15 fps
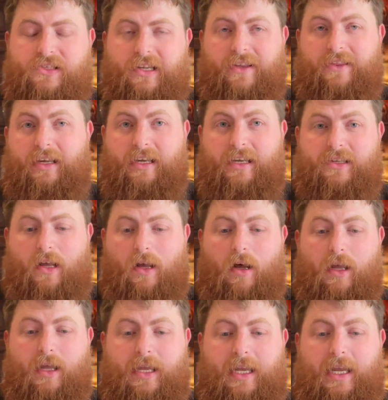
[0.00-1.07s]
Now these
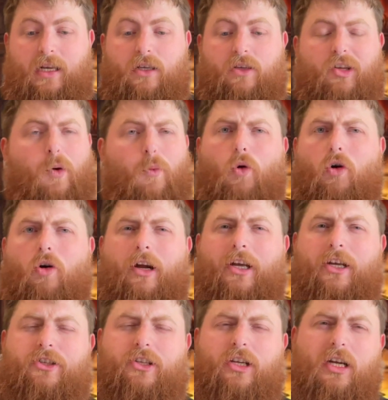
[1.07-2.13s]
are healers and
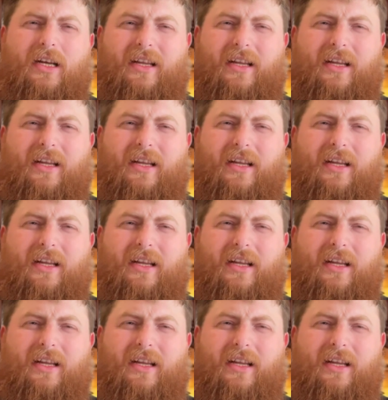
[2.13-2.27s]
warriors.